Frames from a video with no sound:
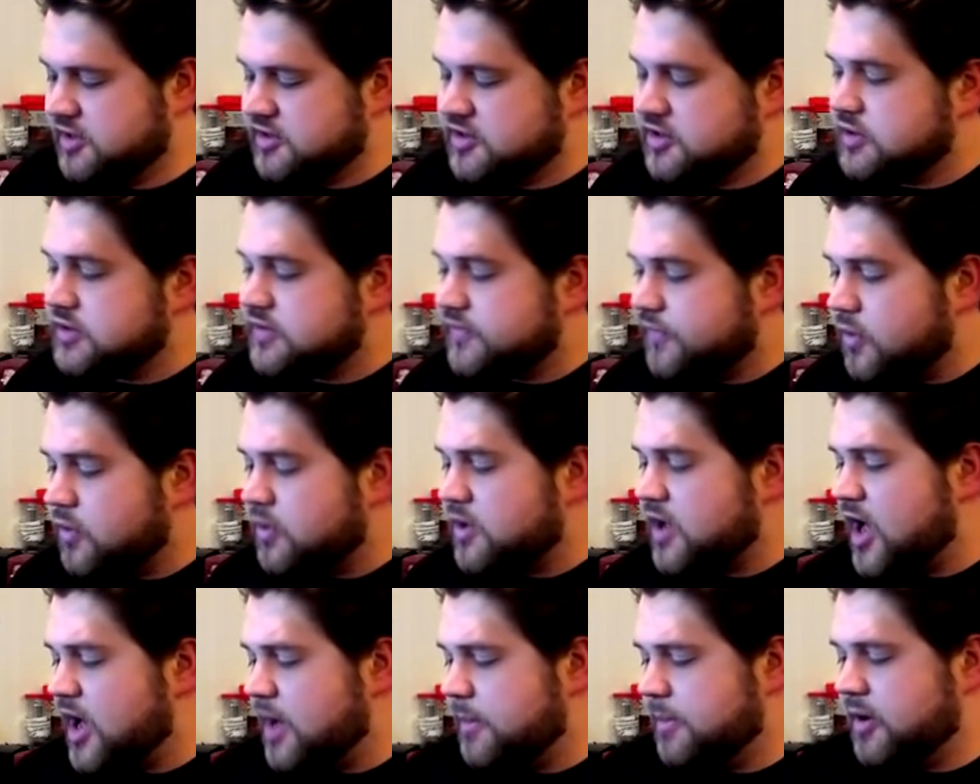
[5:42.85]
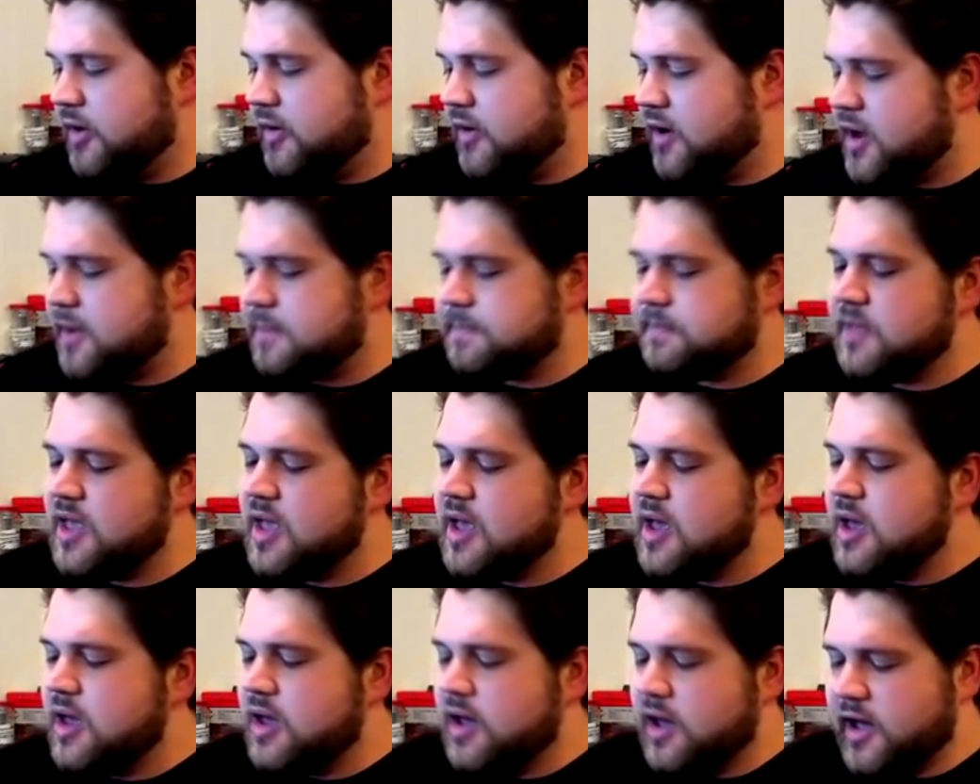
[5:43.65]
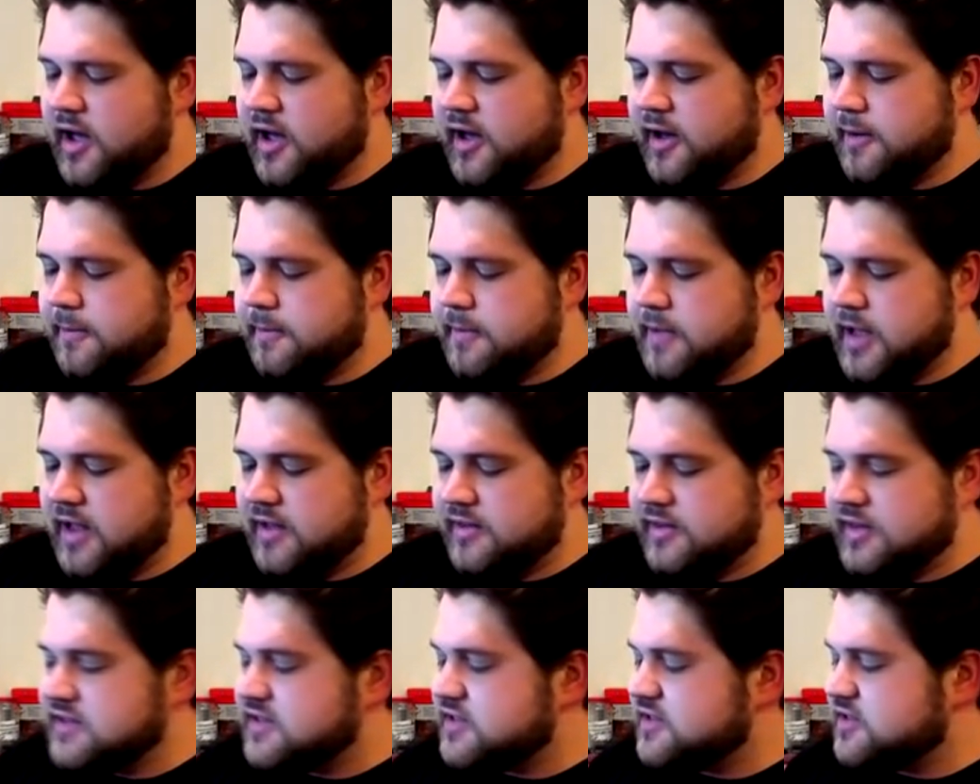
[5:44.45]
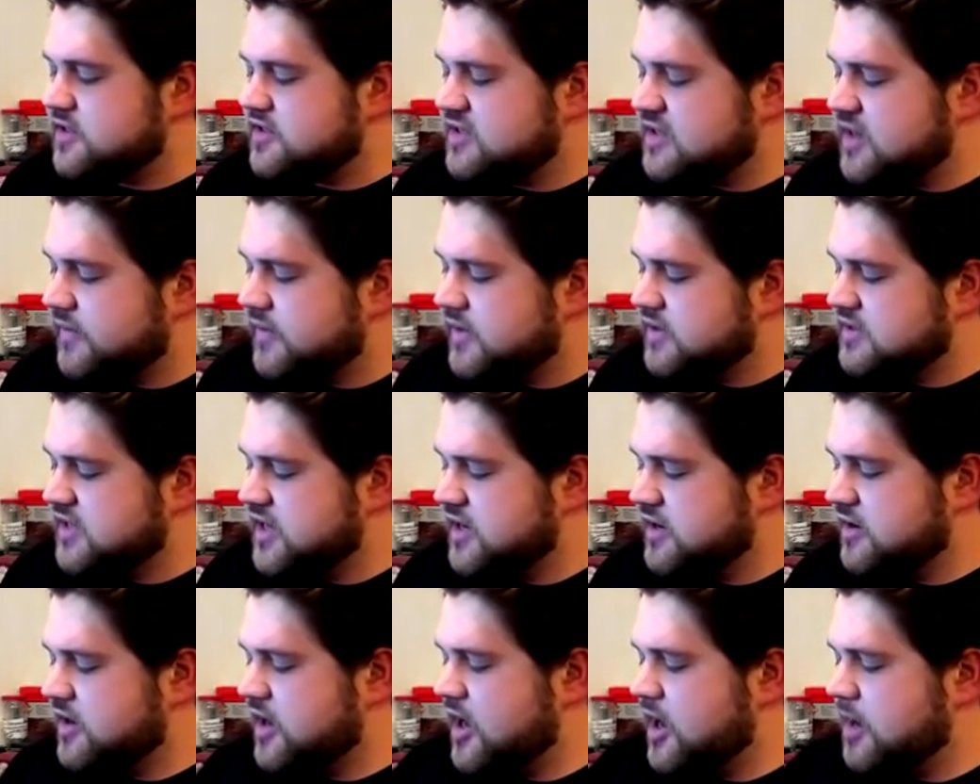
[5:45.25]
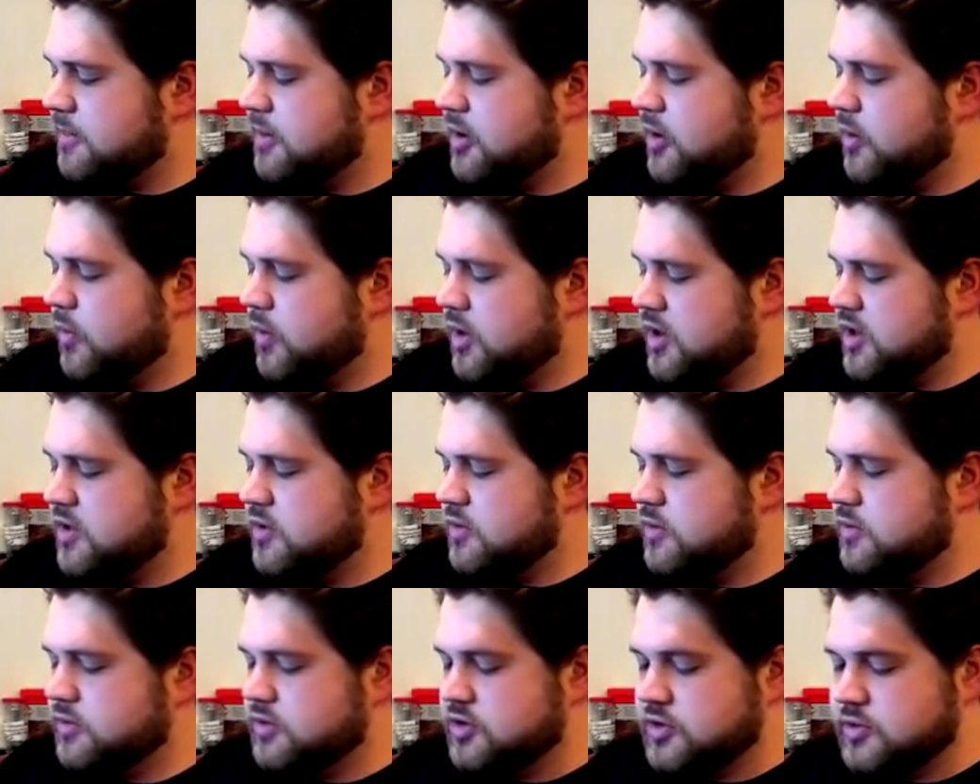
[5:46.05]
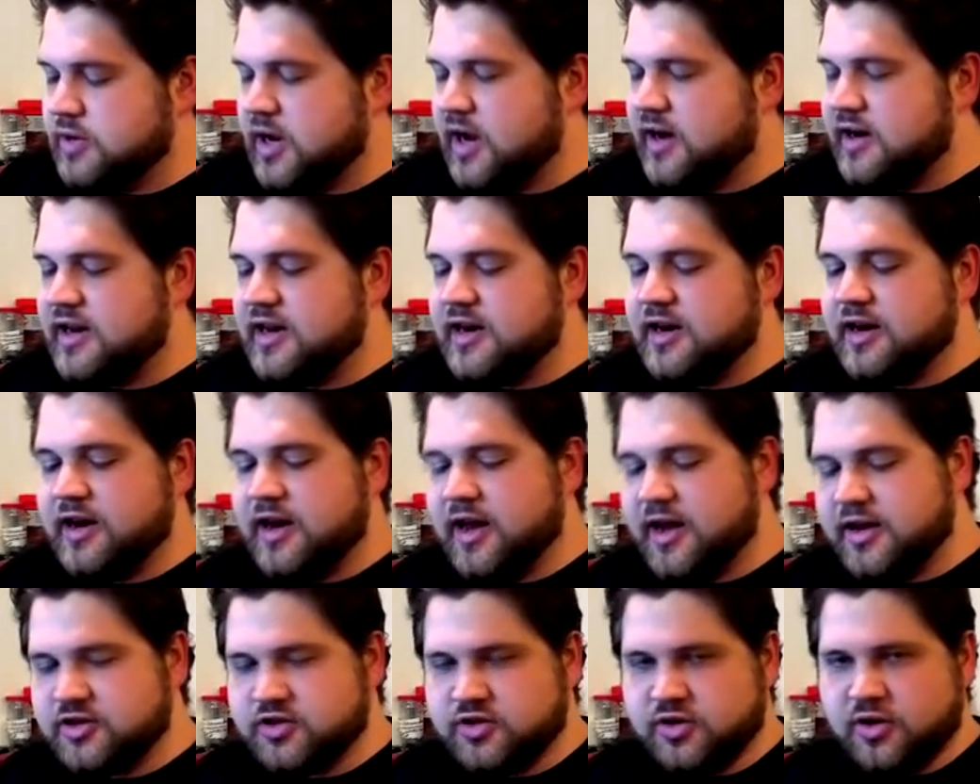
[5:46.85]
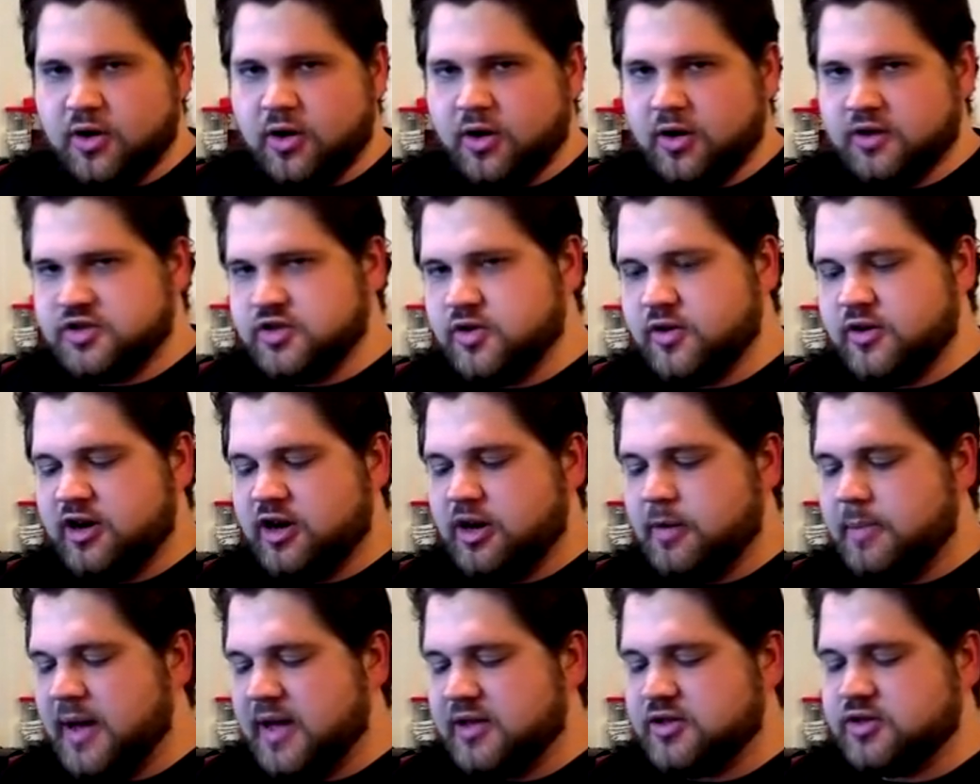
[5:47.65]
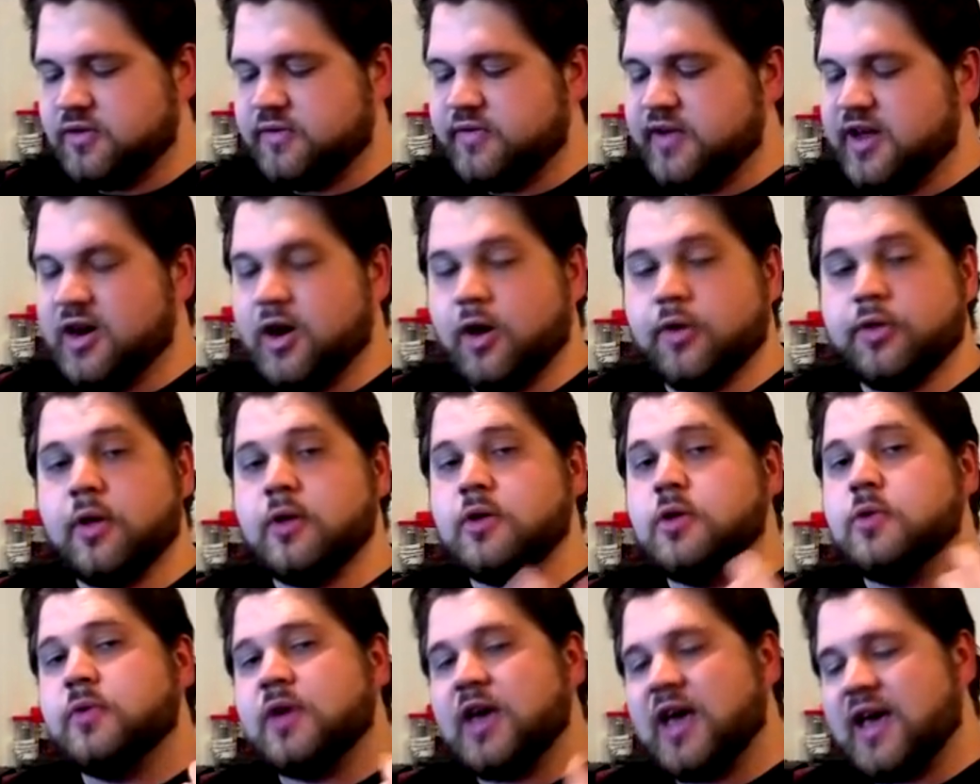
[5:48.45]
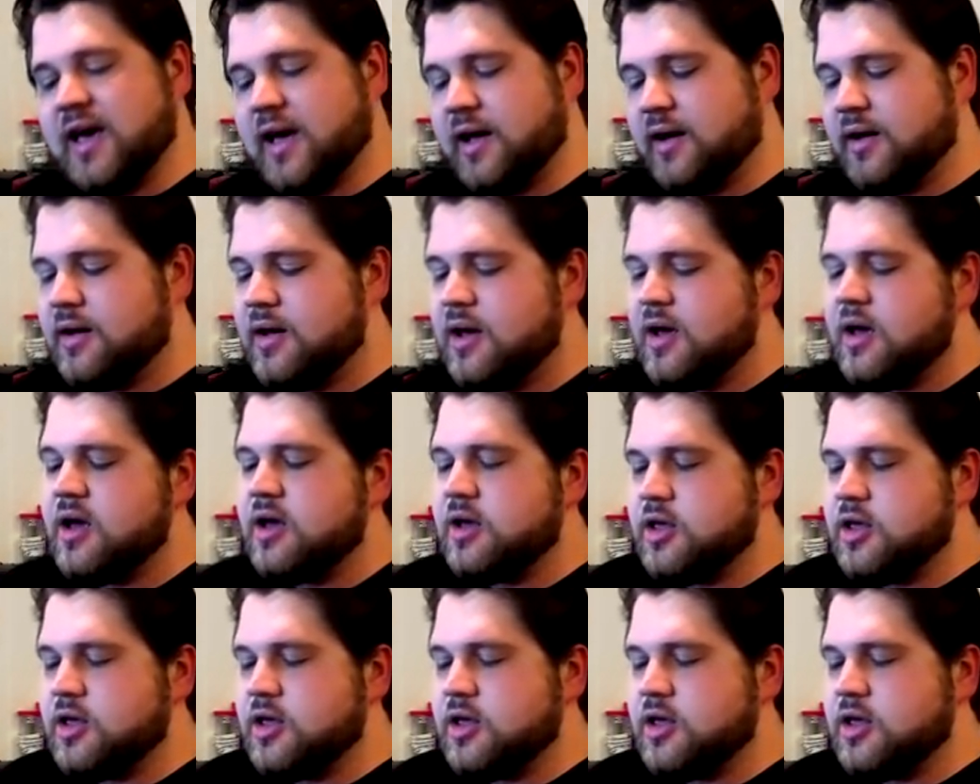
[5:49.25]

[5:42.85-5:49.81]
And so it's full combo, right? And this is a self-contained combo where you do not need any extra cards. You don't need to bounce Ravine, although you can.